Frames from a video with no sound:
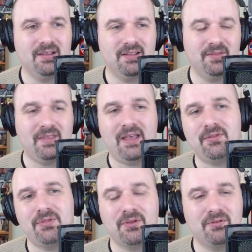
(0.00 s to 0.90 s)

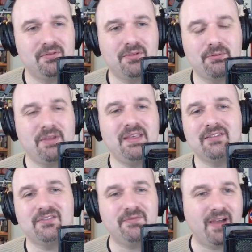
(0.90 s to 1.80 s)
that
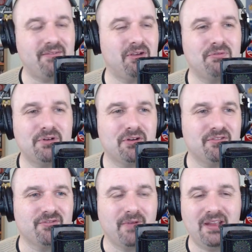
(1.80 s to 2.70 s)
3,500
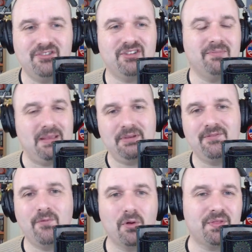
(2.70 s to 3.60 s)
hertz range to maybe
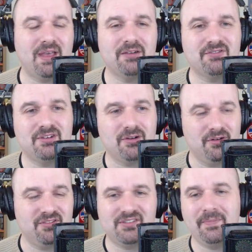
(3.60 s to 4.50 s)
4,000
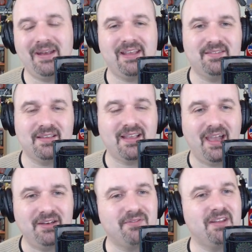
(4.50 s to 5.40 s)
hertz, depending on the
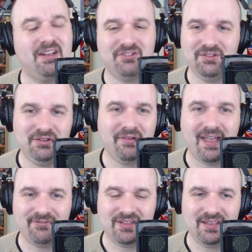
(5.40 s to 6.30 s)
kind of connection that you
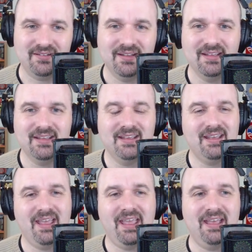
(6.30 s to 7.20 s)
have again.
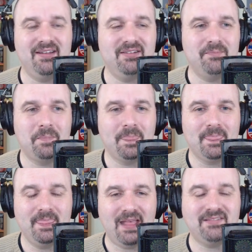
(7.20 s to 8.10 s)
And
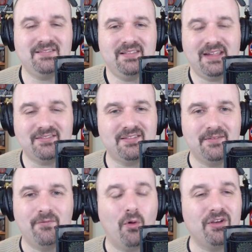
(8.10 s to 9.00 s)
that's the
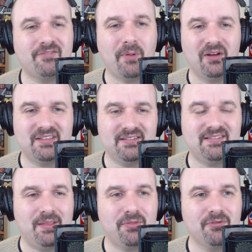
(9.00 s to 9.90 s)
voice part that's
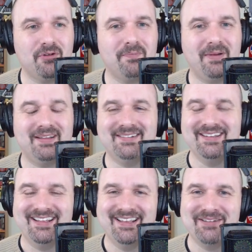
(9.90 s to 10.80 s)
sent through, but
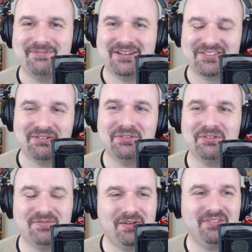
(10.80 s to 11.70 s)
when it's going
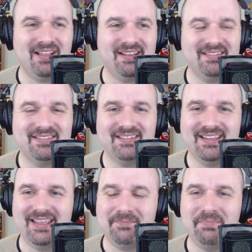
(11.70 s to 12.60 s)
through phone lines,
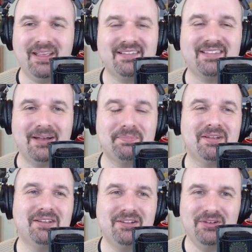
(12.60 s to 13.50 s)
it picks up
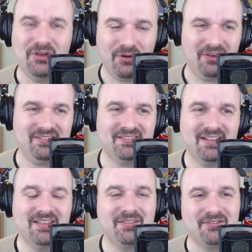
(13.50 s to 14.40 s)
noise.
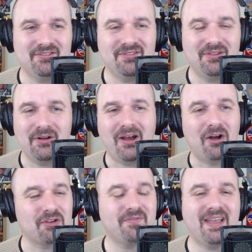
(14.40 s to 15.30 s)
There are
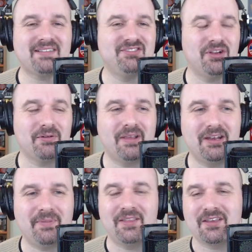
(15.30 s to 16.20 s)
artifacts
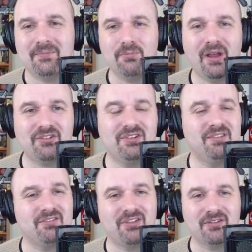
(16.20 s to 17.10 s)
generated by the compression.
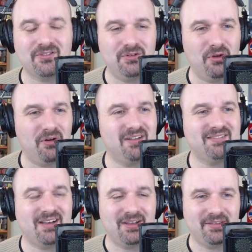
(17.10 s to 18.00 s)
There's also noise
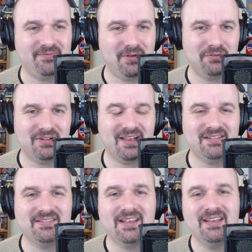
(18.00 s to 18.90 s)
on the phone
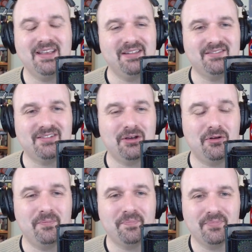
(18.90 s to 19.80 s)
lines, and
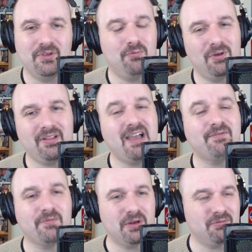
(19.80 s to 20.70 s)
so you will have
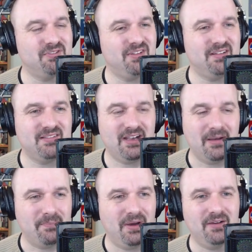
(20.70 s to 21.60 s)
frequencies
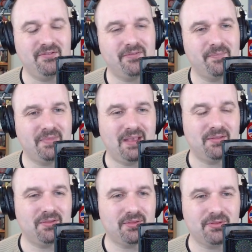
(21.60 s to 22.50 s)
above that
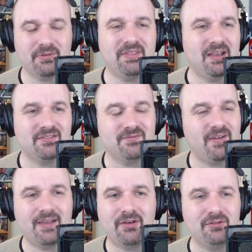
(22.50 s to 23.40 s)

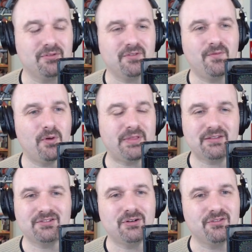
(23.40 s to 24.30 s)
3,500 or
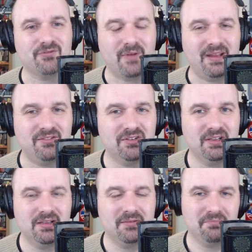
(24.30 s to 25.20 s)
4,000 hertz range,
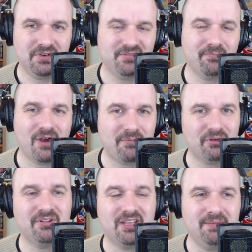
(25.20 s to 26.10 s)
but it's
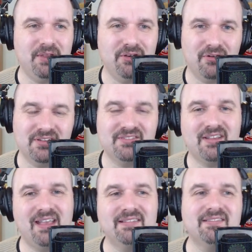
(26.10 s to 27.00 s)
primarily going to be noise,
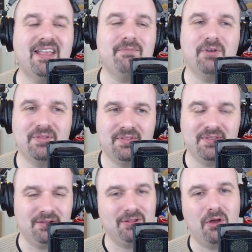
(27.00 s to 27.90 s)
and same with
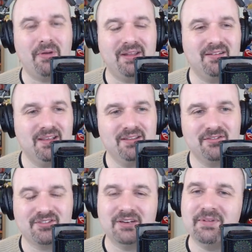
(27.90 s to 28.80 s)
the low end.
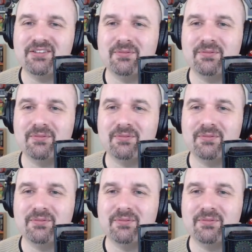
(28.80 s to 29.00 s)
There's going to be some